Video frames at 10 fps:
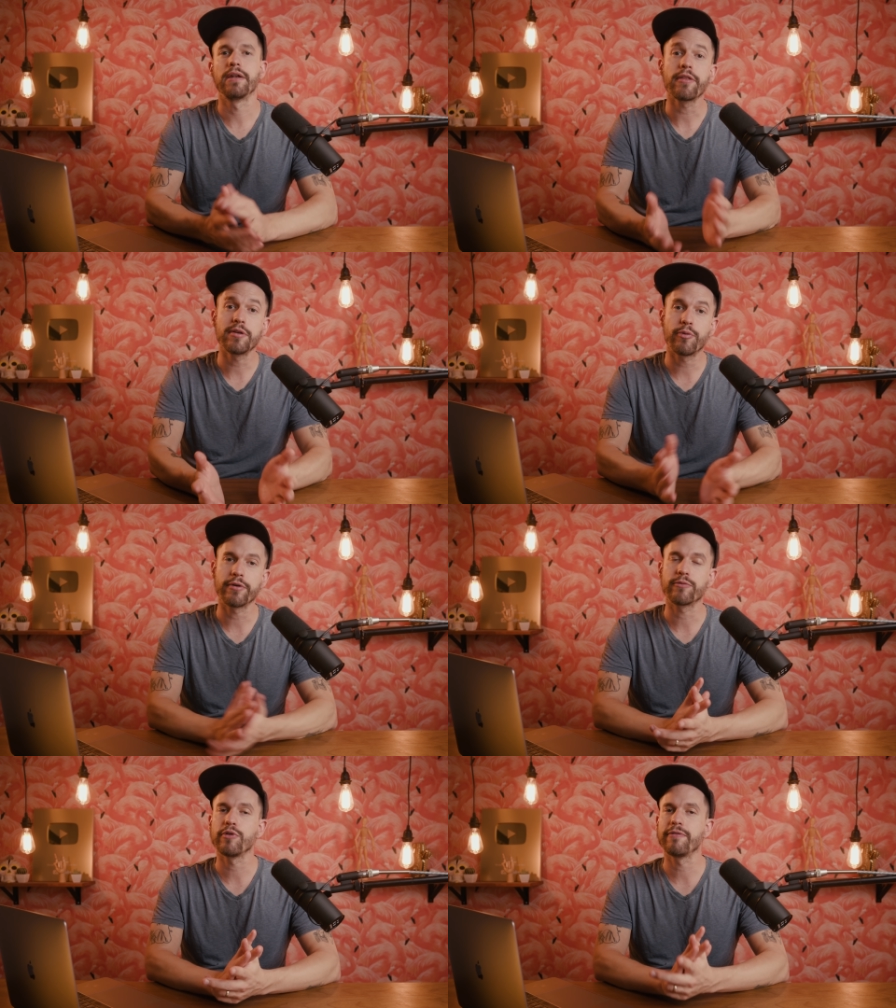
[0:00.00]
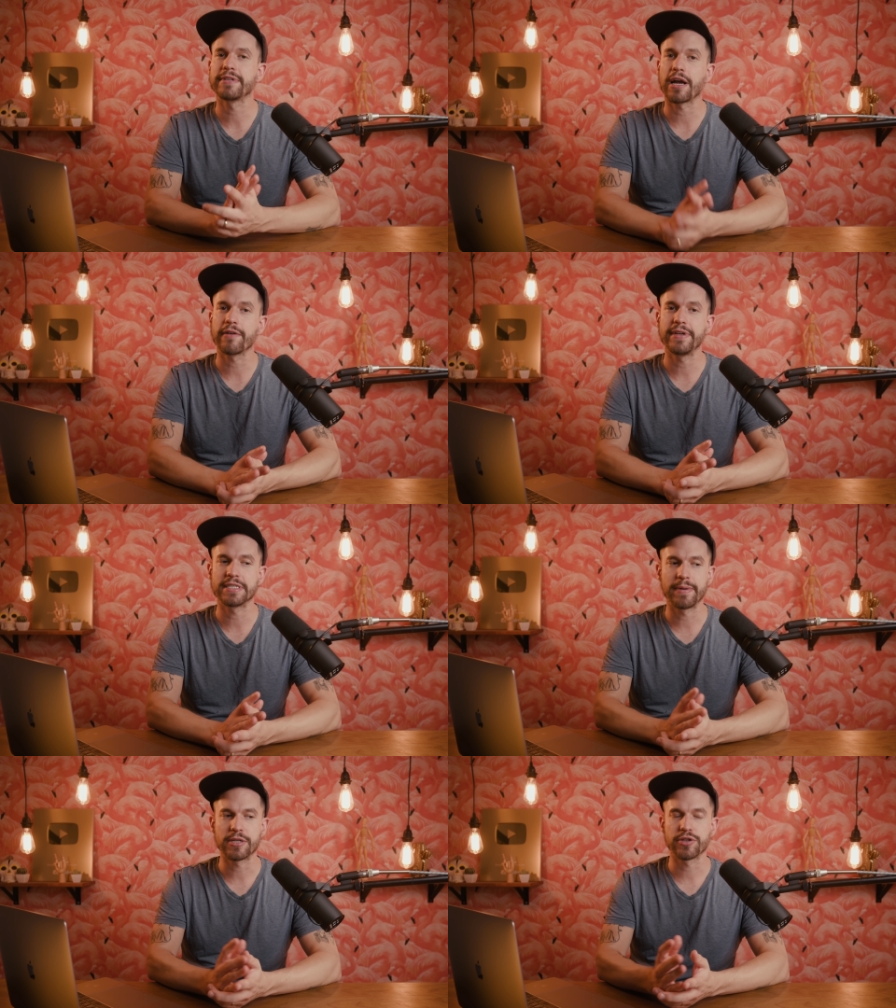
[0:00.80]
Another important rule of
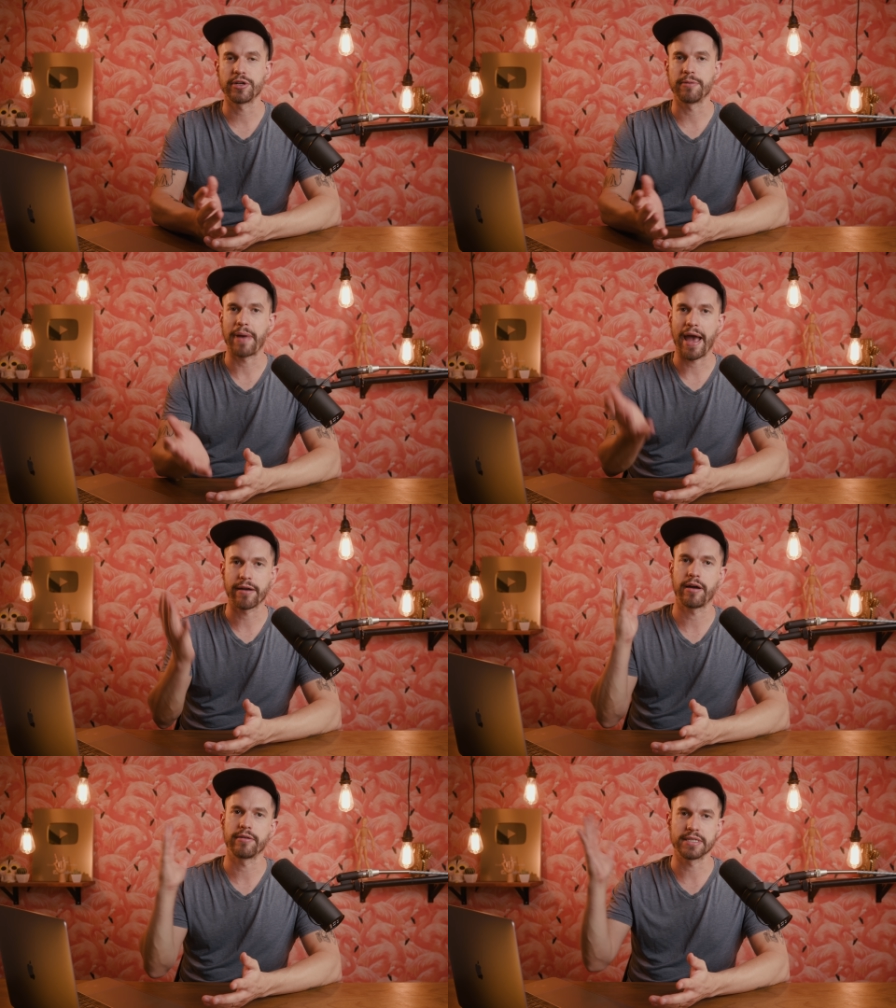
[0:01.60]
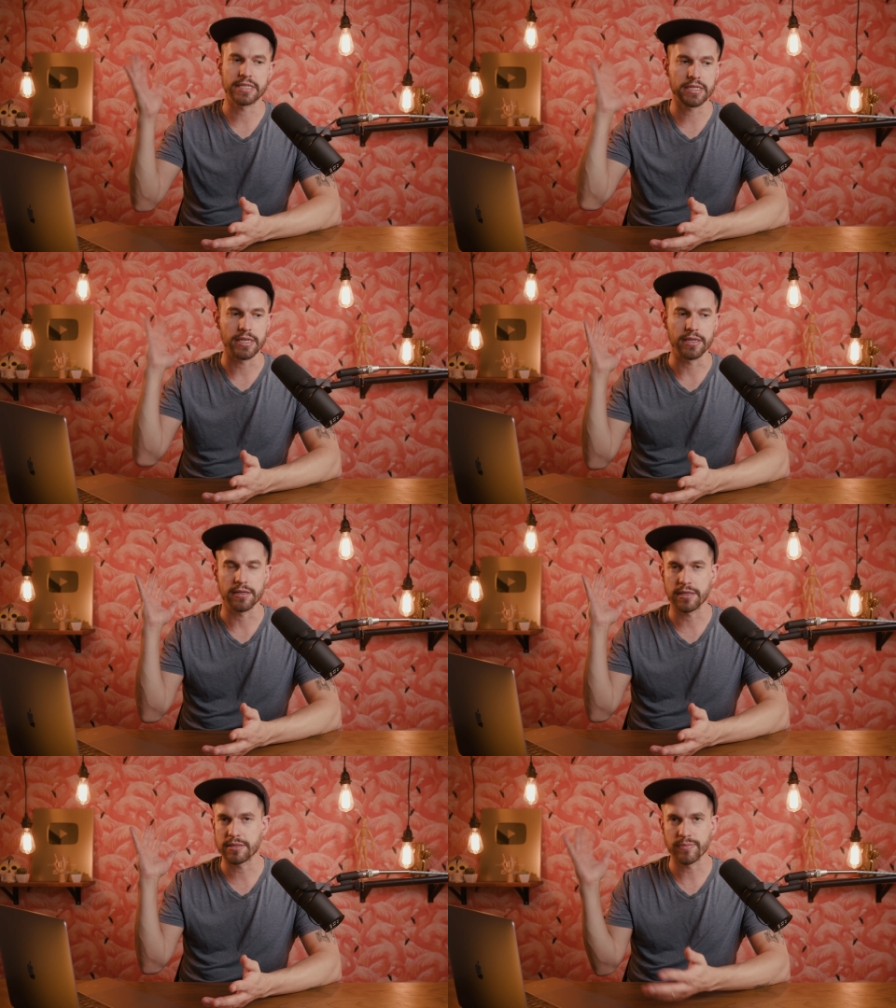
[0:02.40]
photography is to make sure your background is
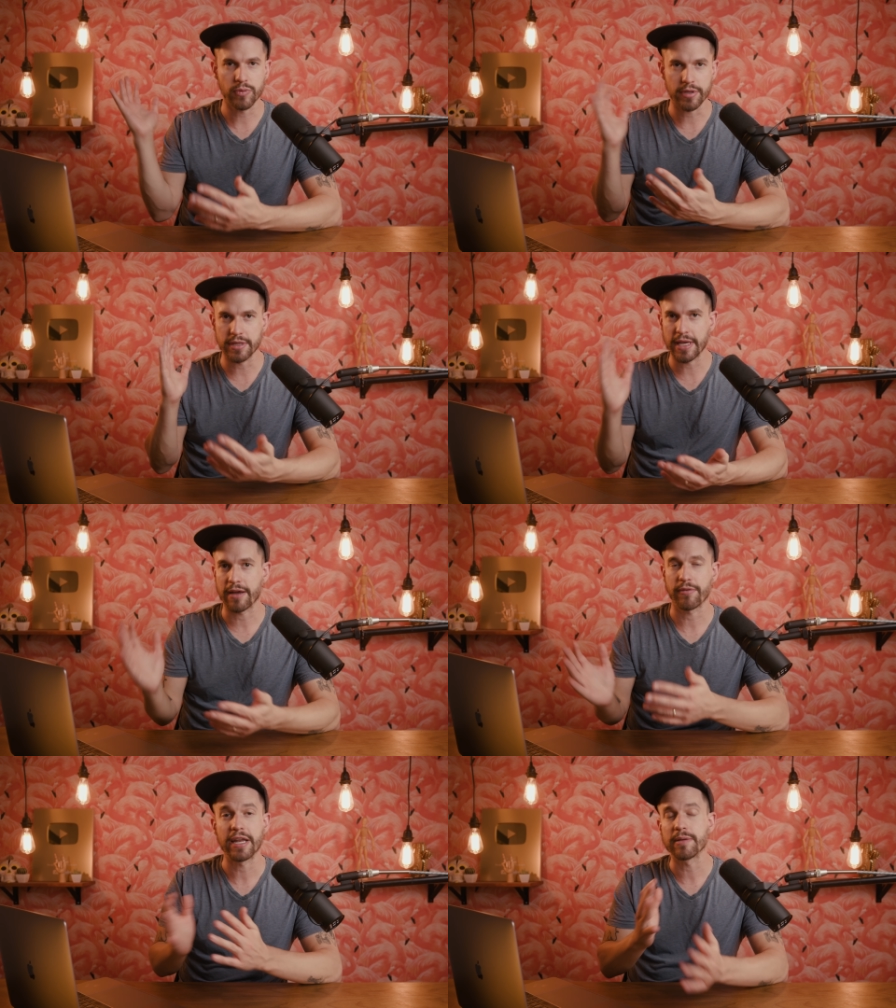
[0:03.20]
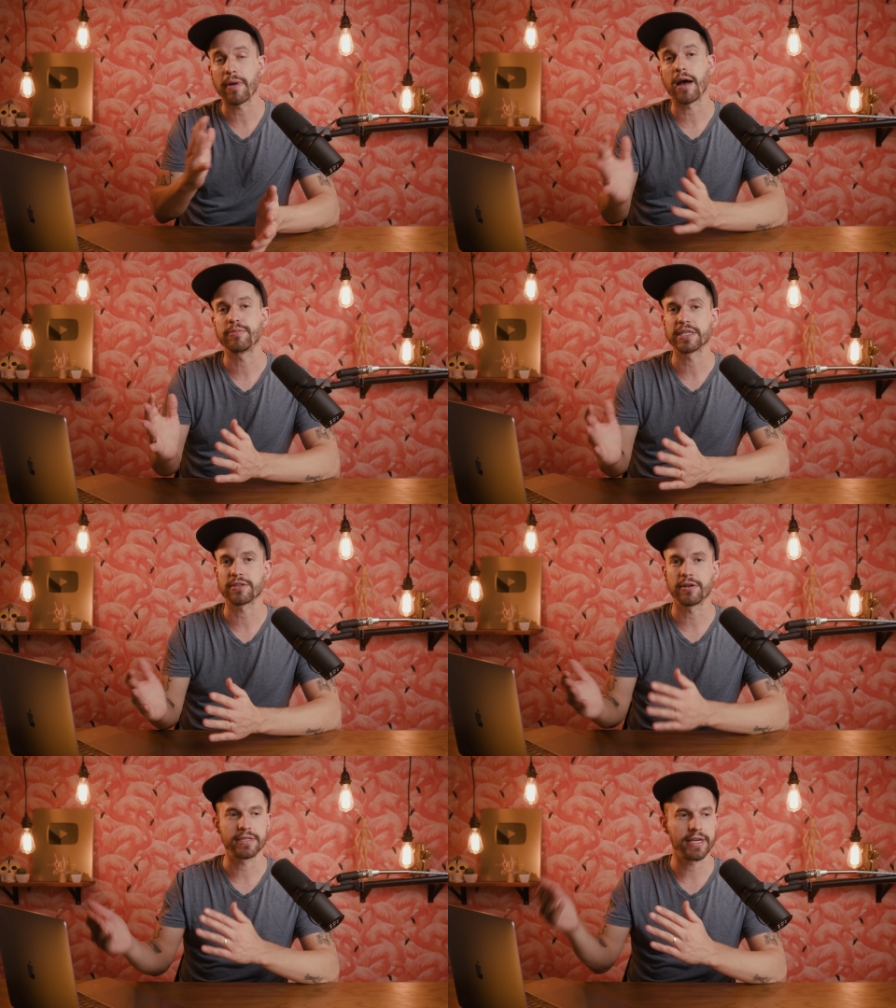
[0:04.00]
clean. It's important that random
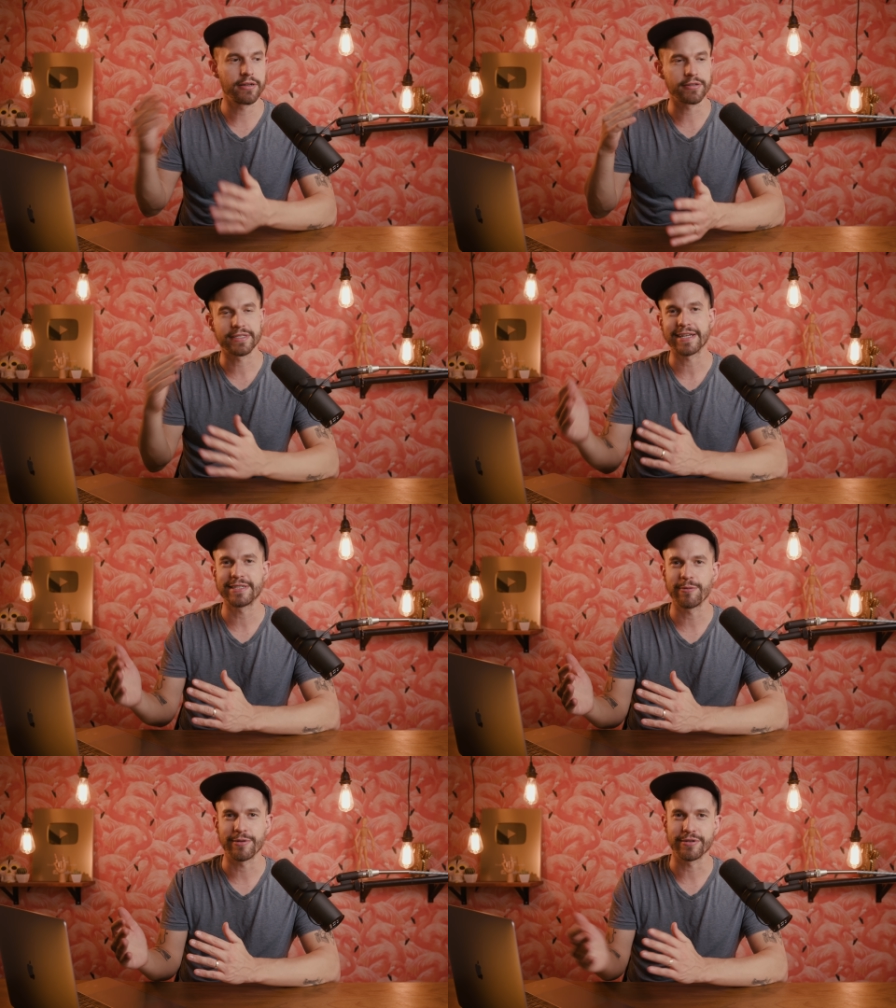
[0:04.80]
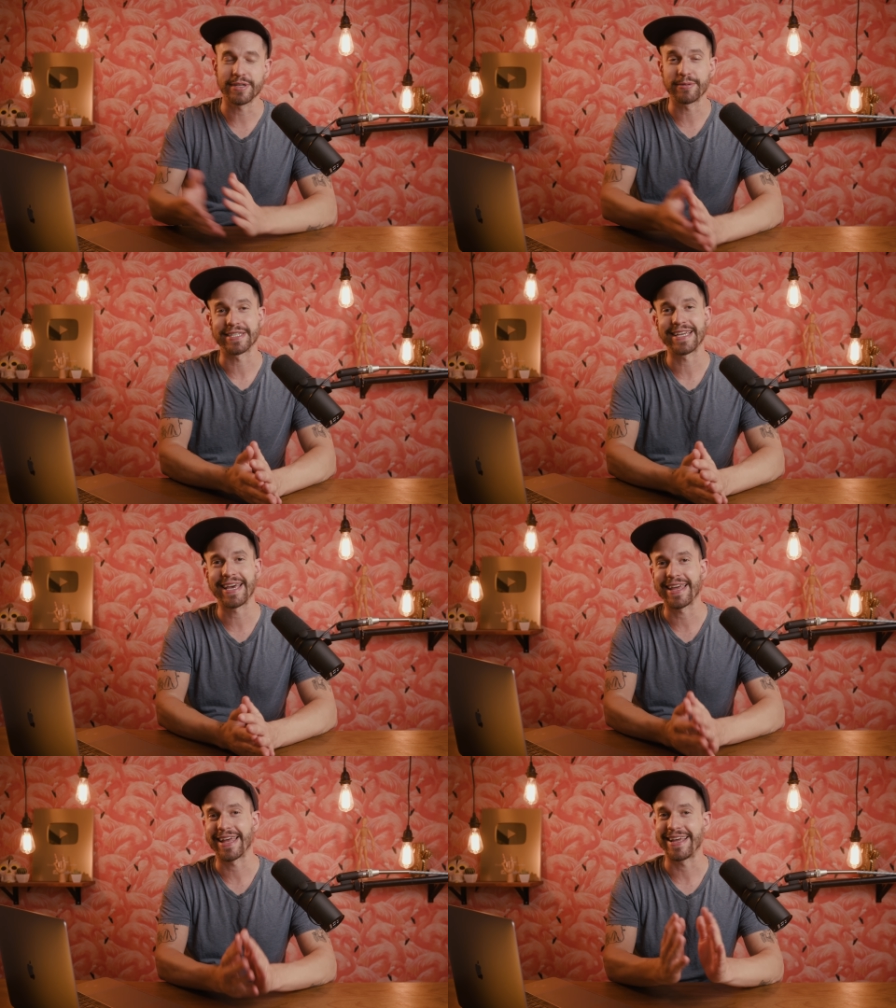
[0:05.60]
objects aren't intersecting with your subject's
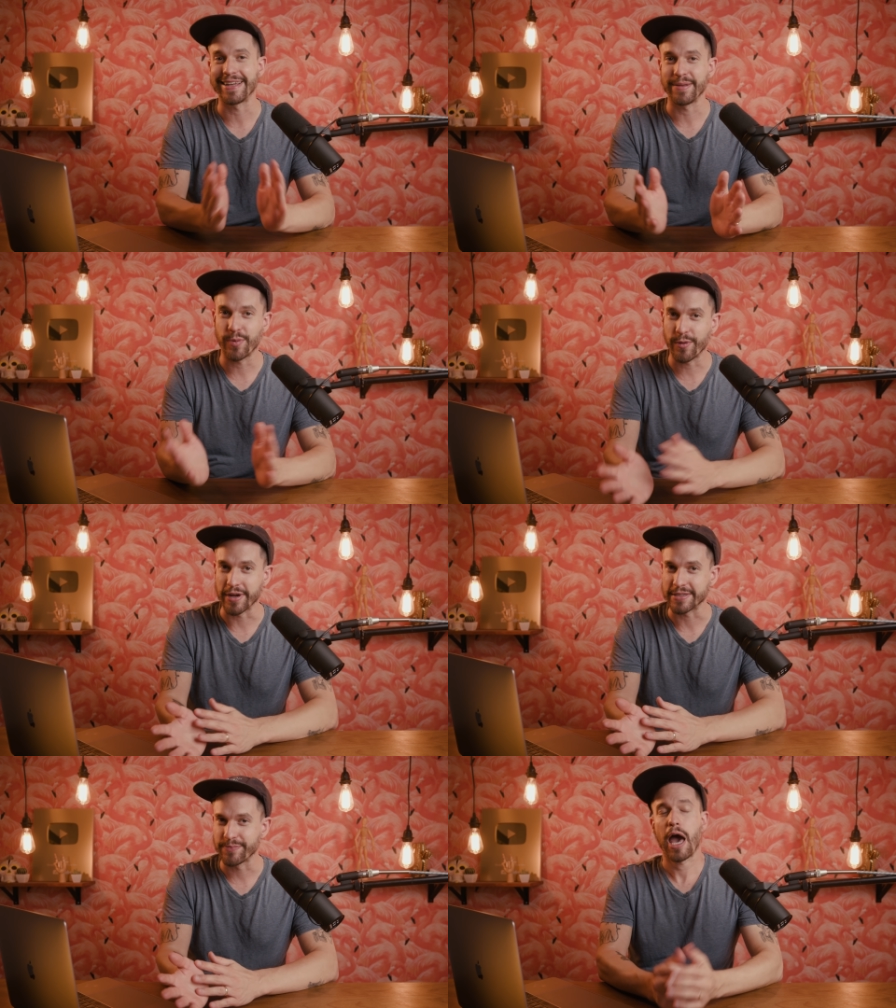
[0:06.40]
head at any point.